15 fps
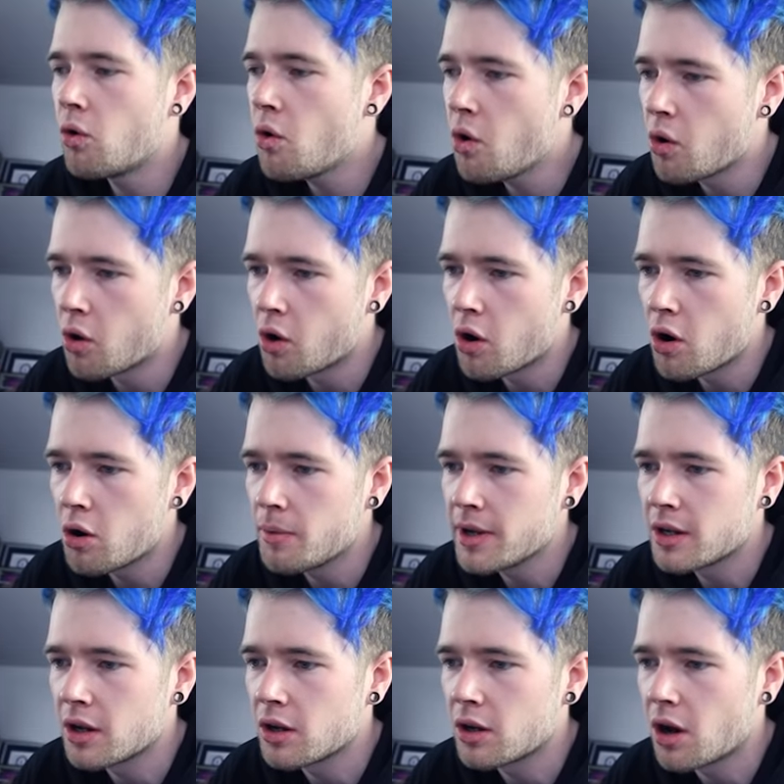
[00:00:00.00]
Or
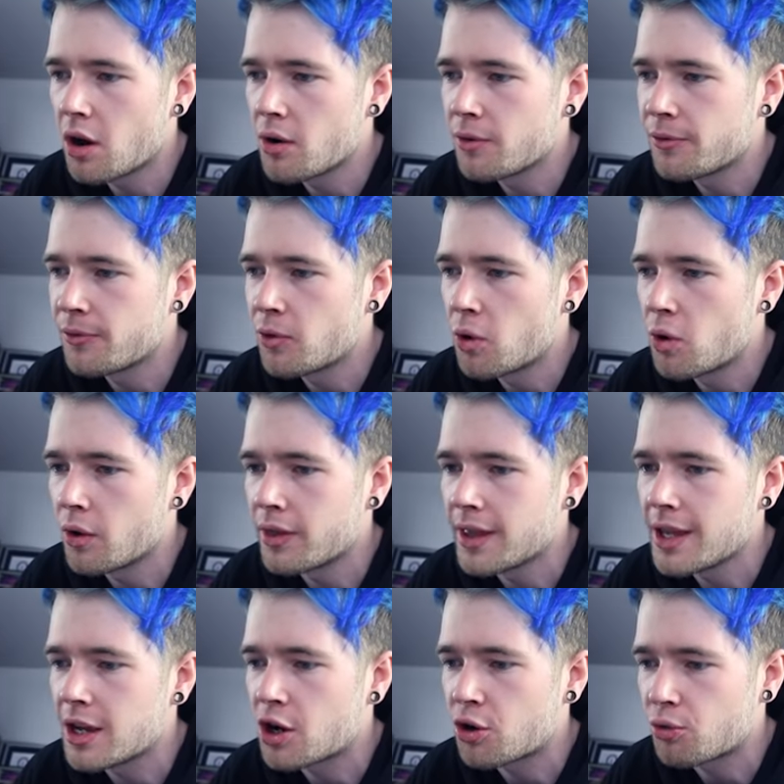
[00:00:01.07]
we can go for
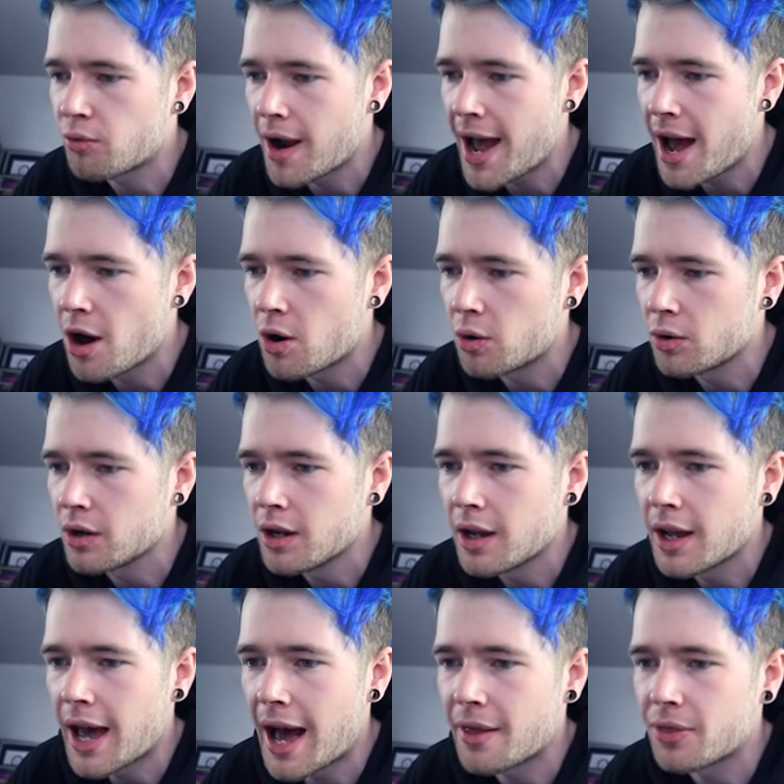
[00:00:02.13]
the crown
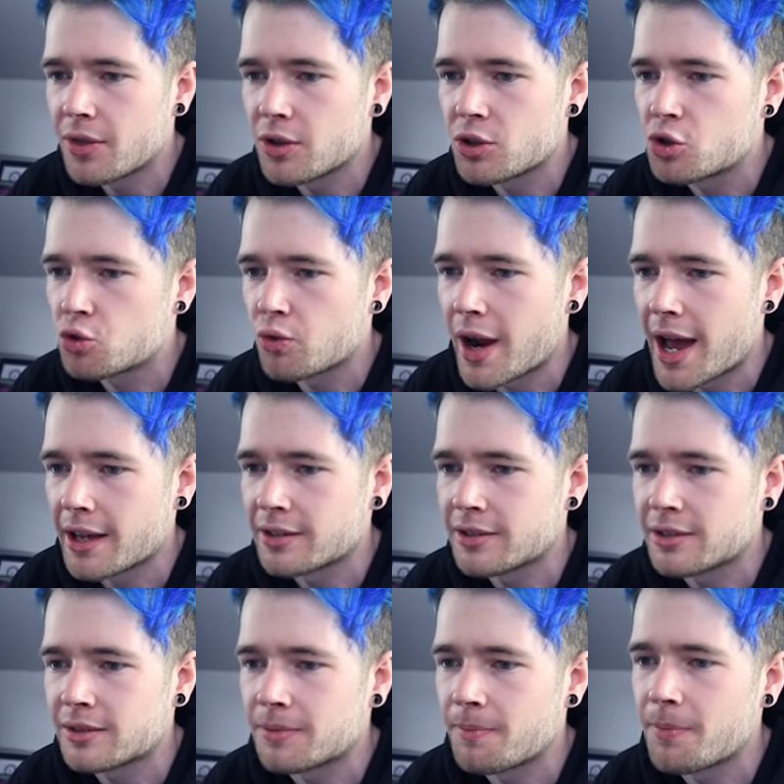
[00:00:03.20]
and the
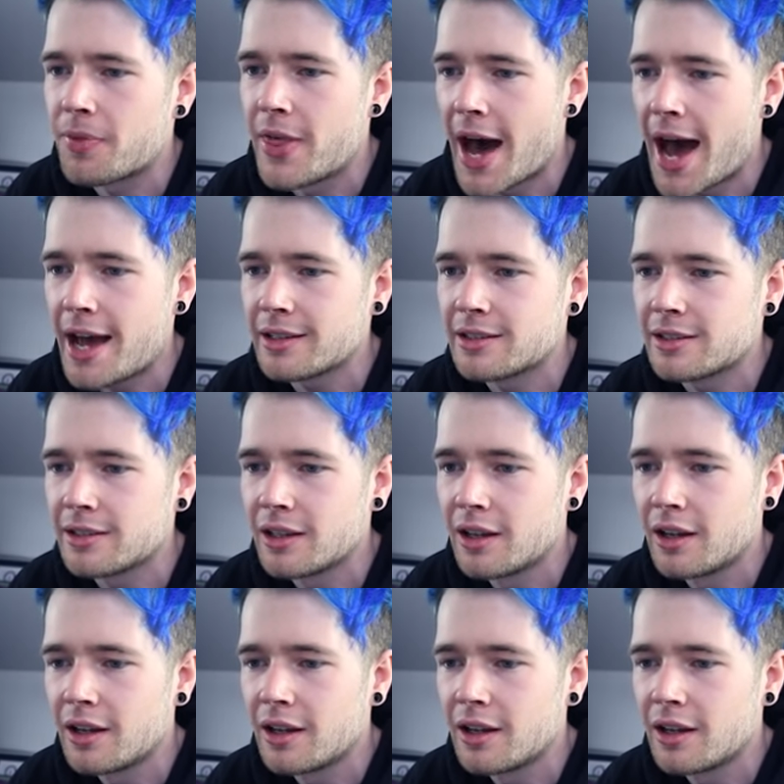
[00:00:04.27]
dress. That,